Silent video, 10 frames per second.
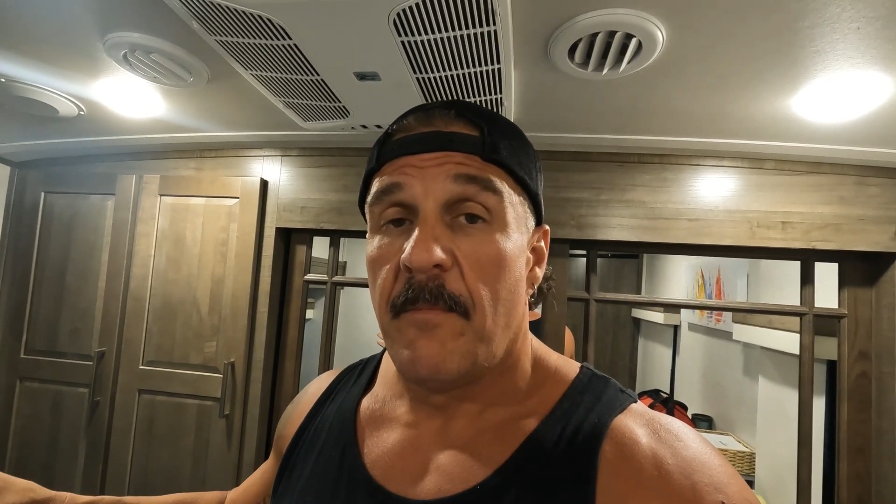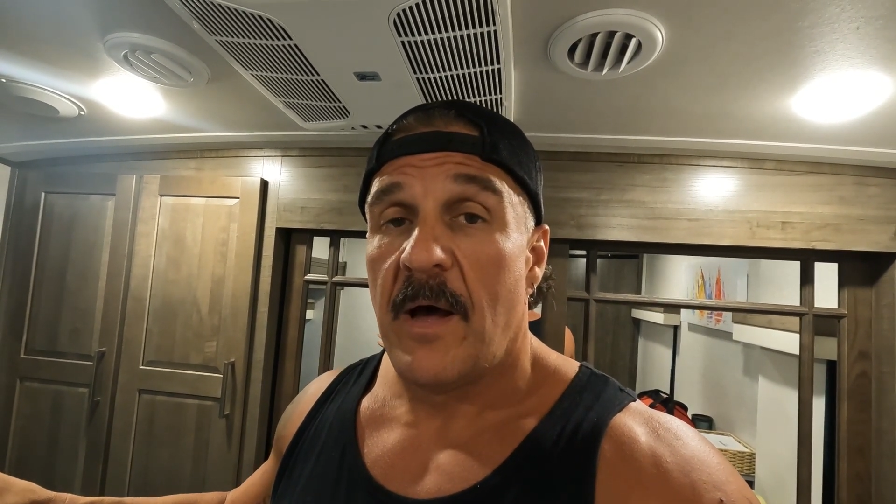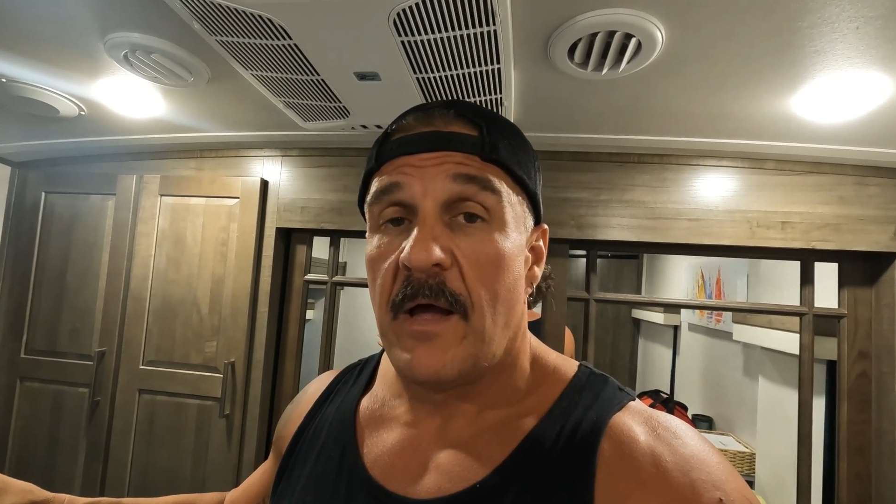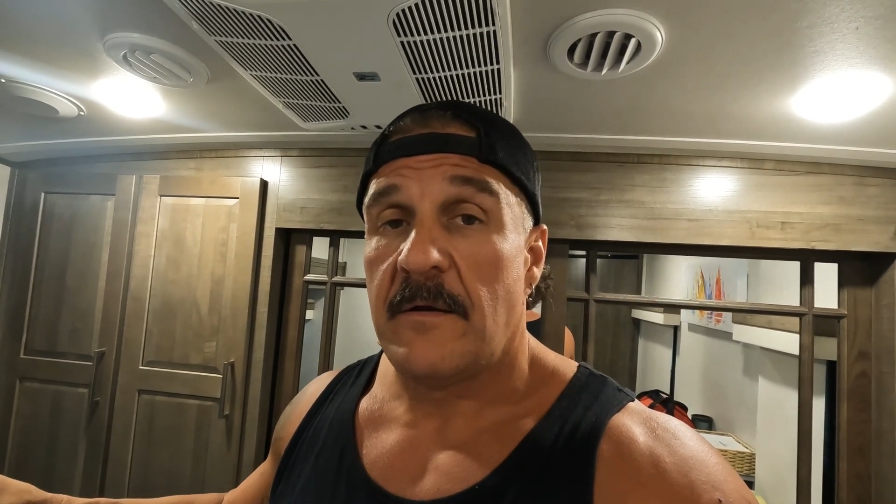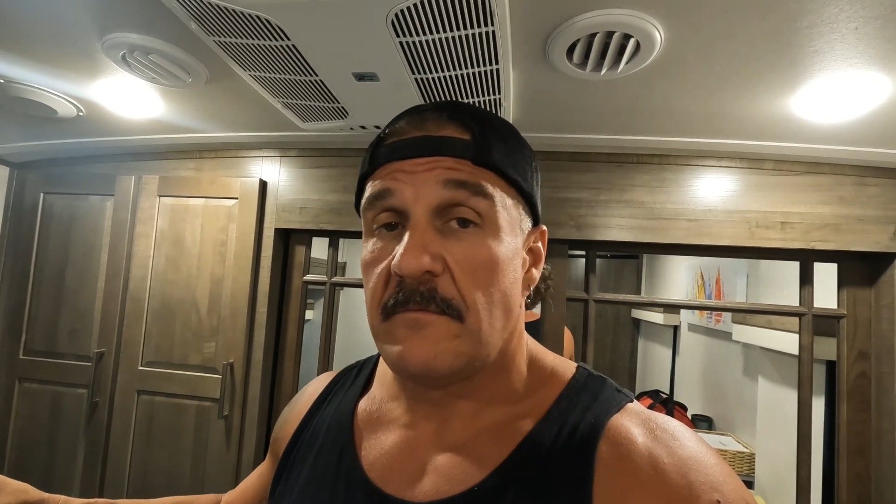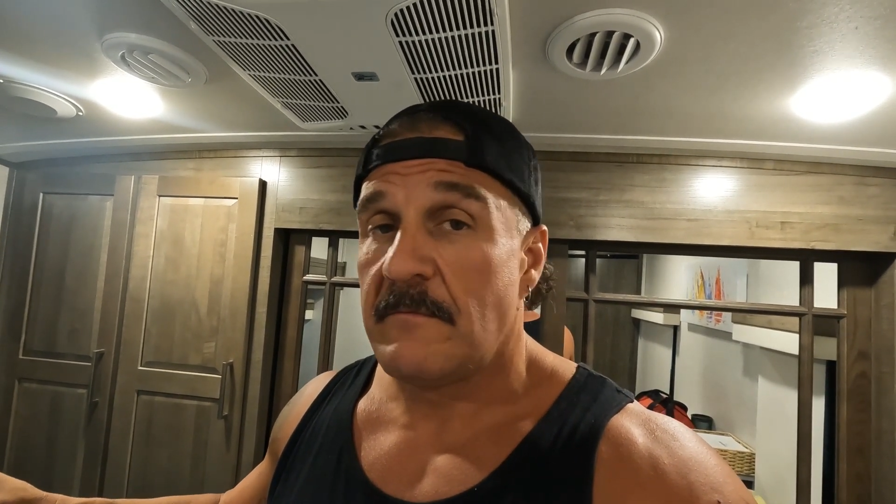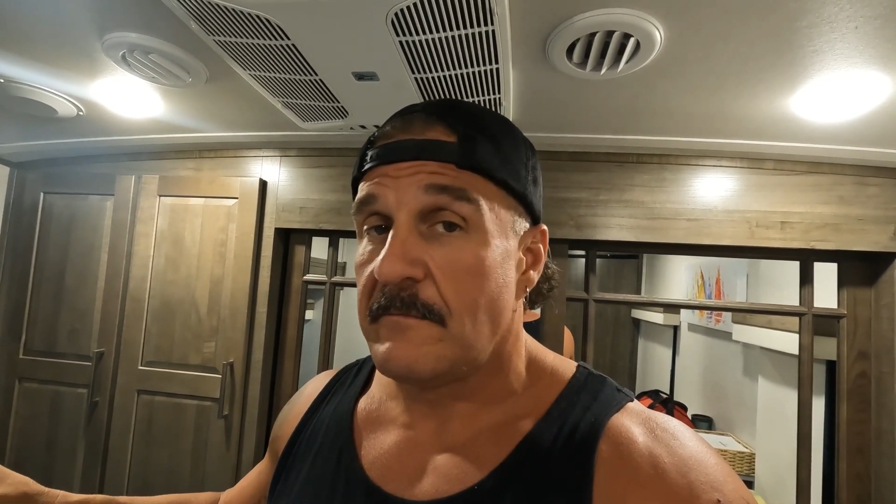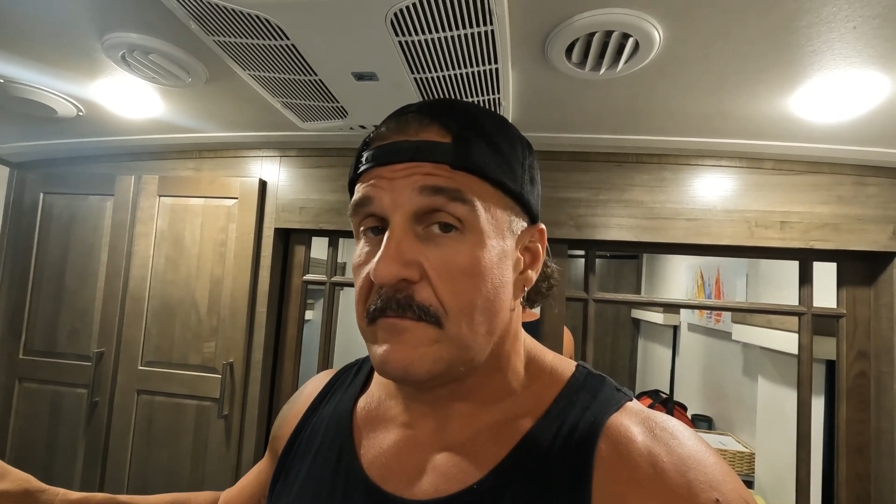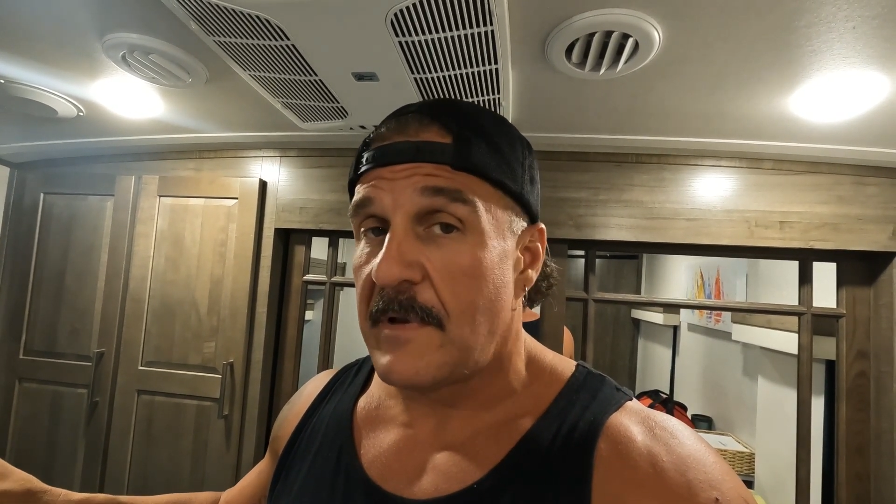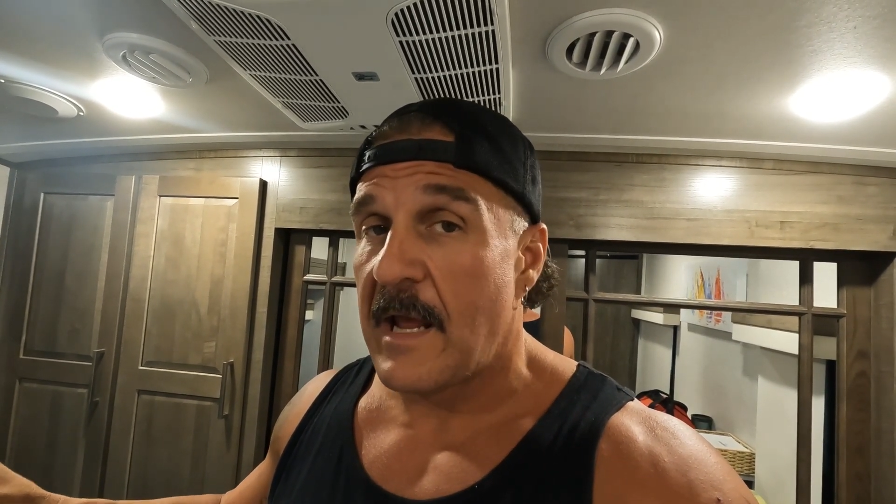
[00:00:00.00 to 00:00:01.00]
but
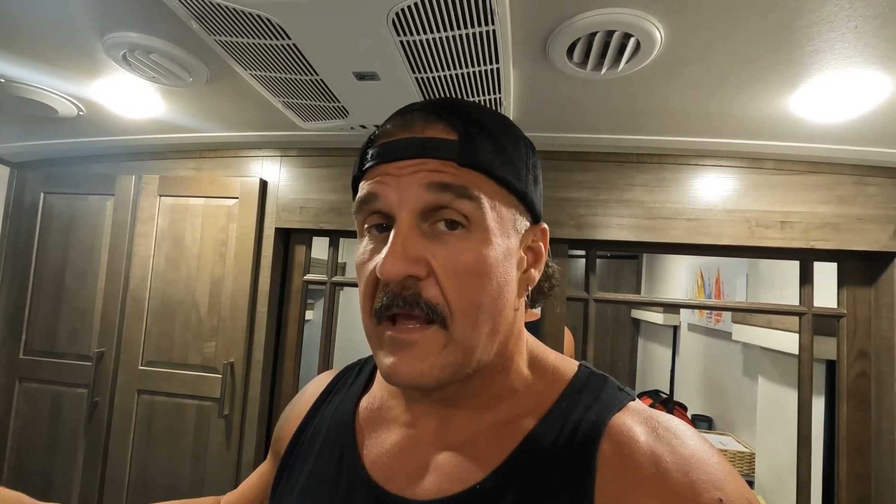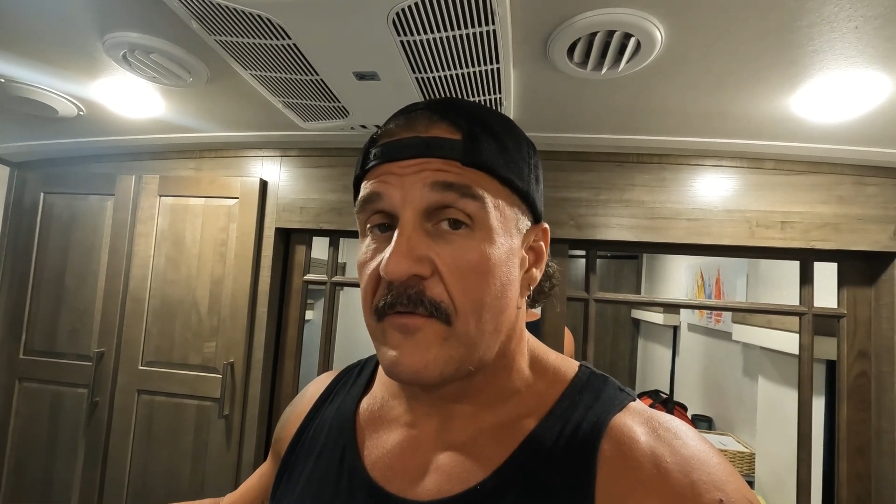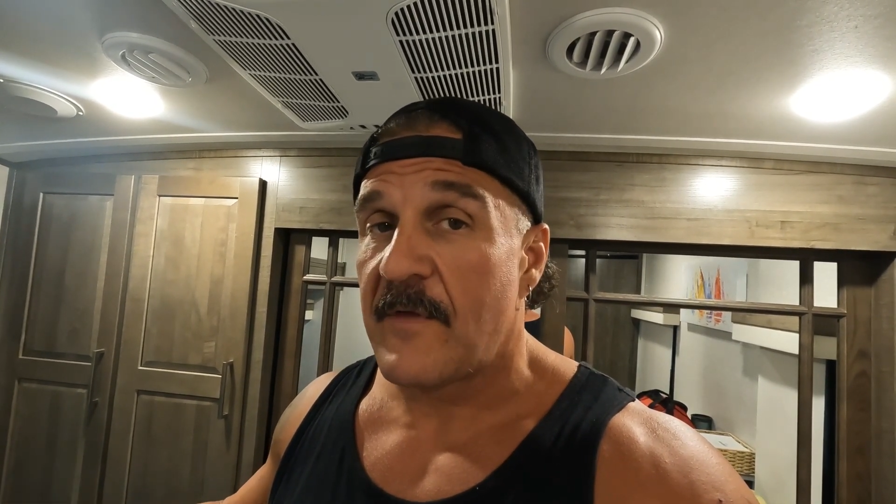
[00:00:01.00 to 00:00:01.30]
like I